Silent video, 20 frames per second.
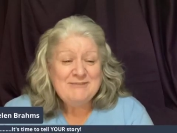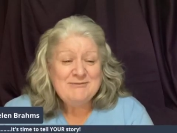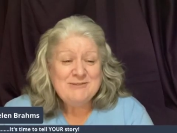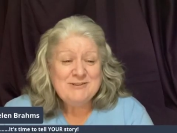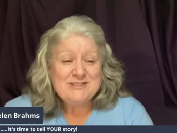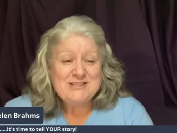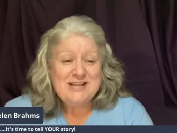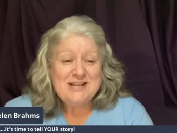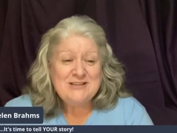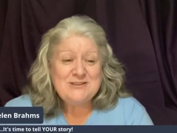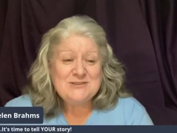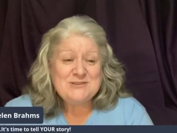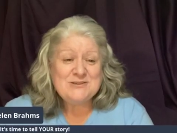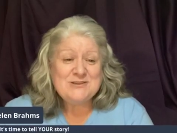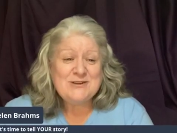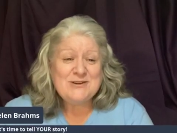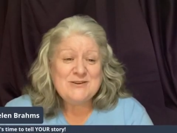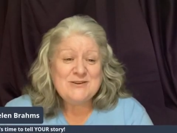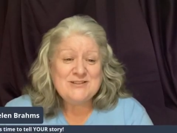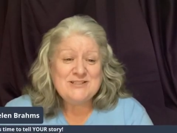Your tell your
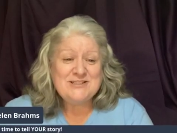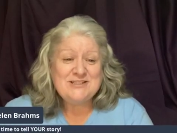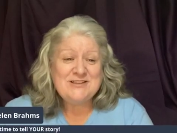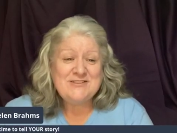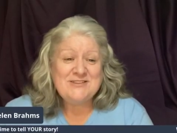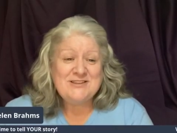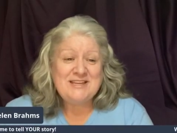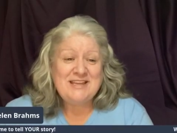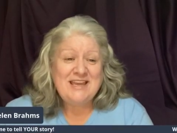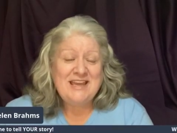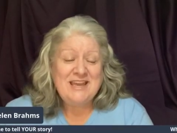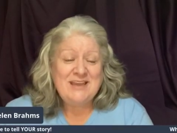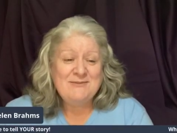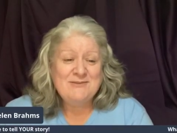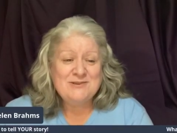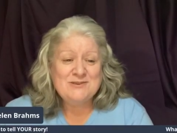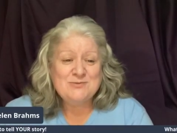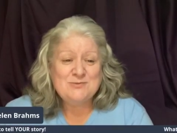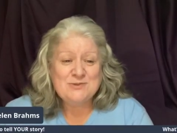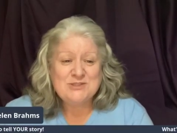story question of the day
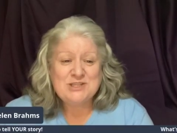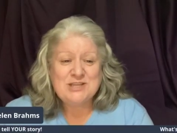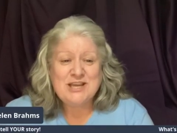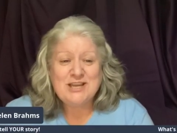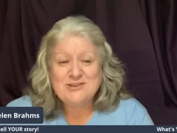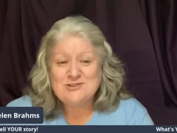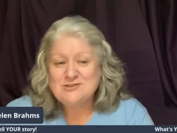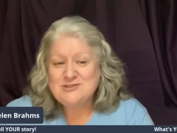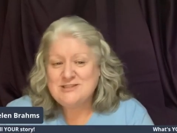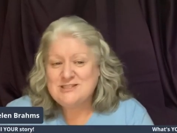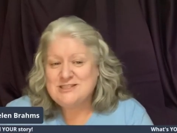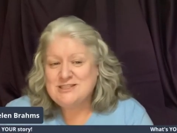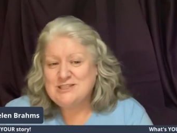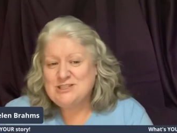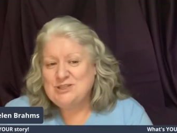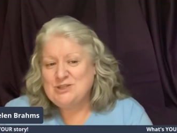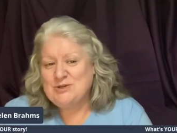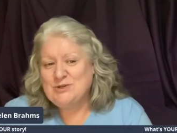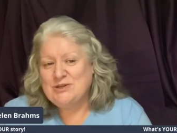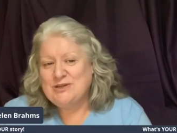was, which country
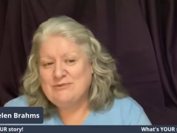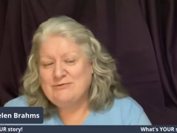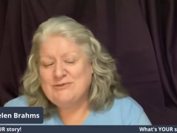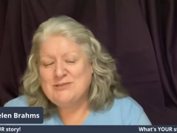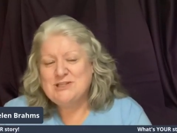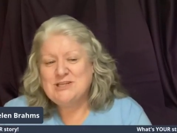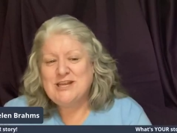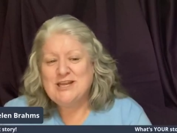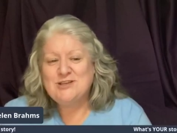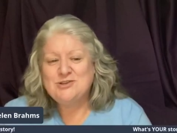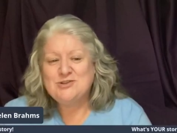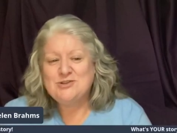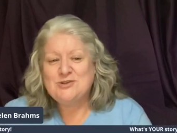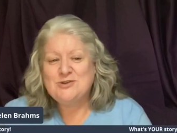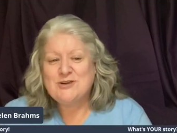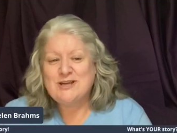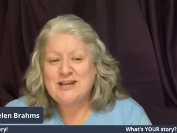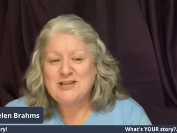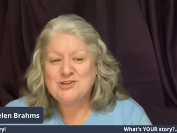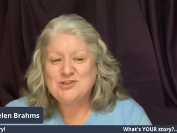
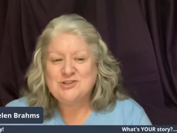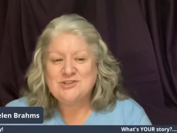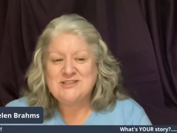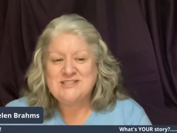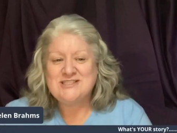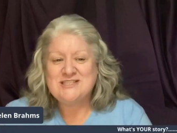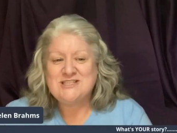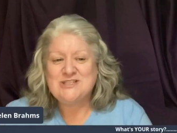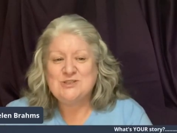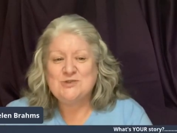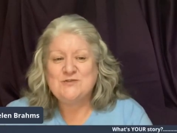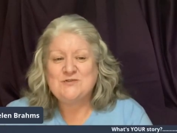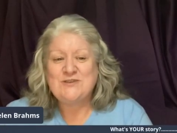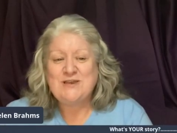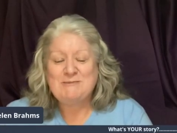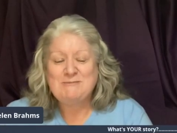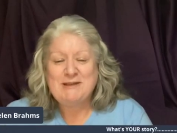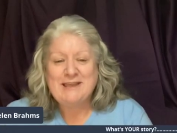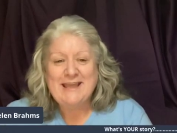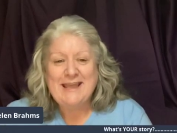or countries did your
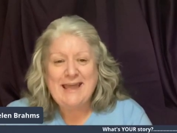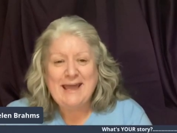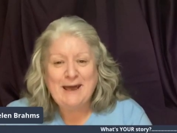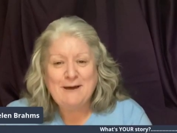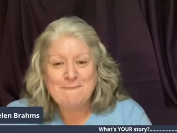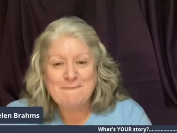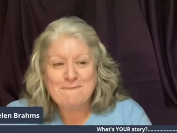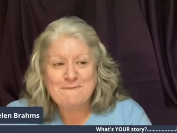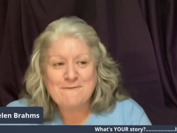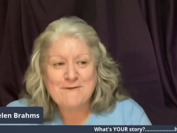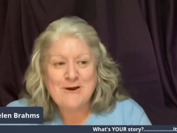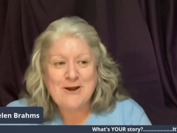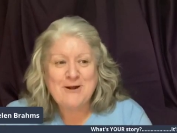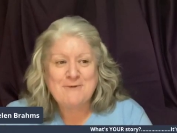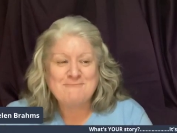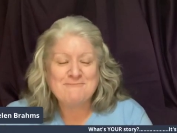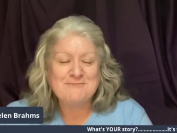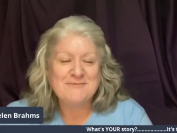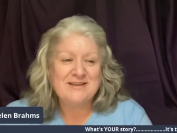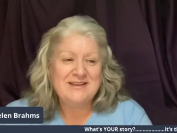family come
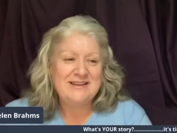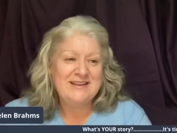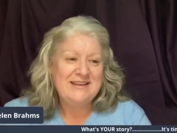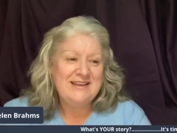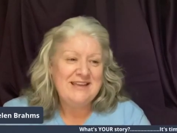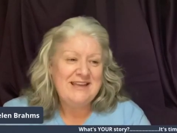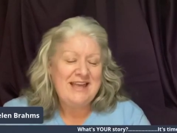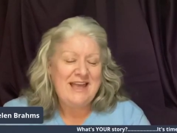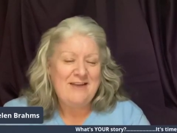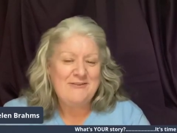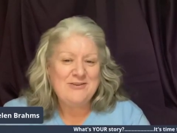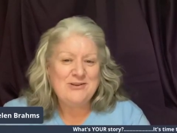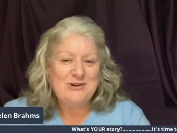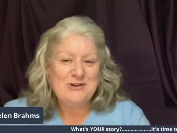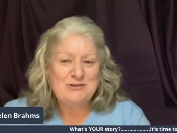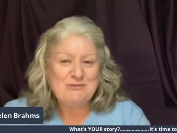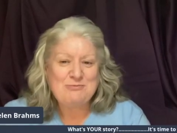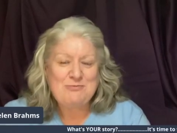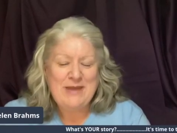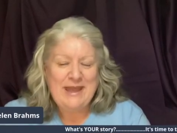from? Have you
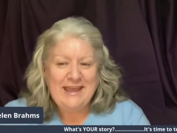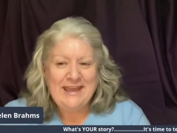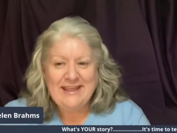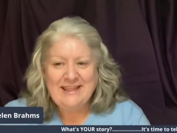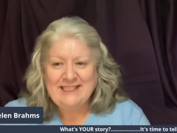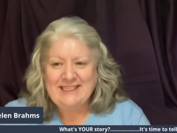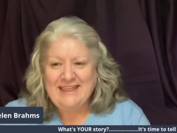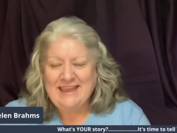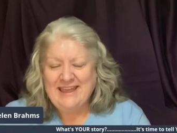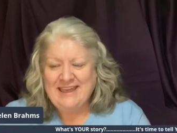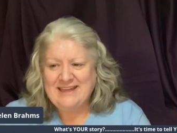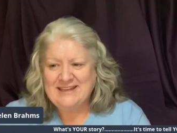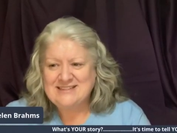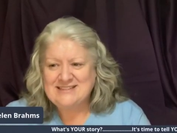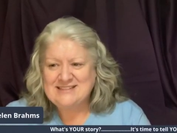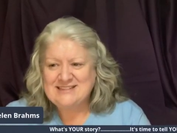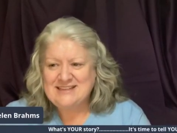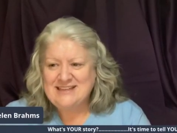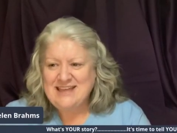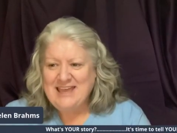looked back at
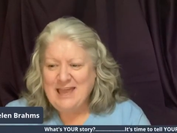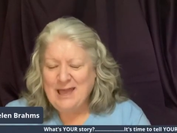that?